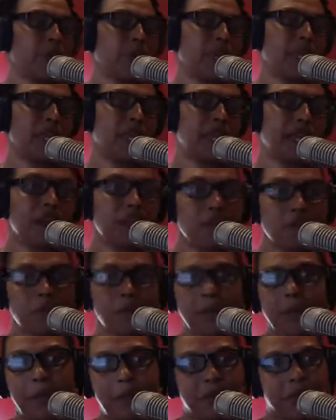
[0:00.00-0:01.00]
And I
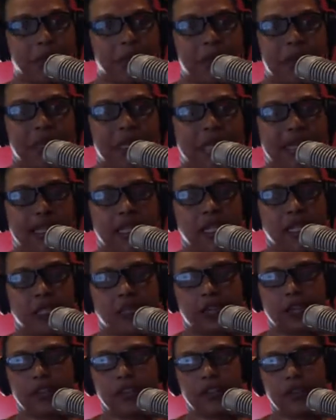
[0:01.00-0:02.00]
remember like the
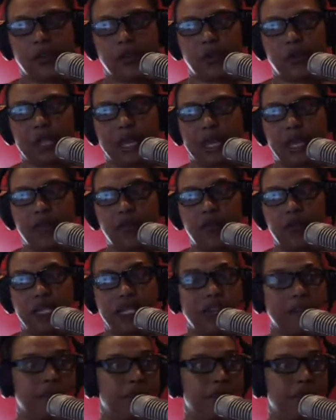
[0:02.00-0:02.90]
law school getting really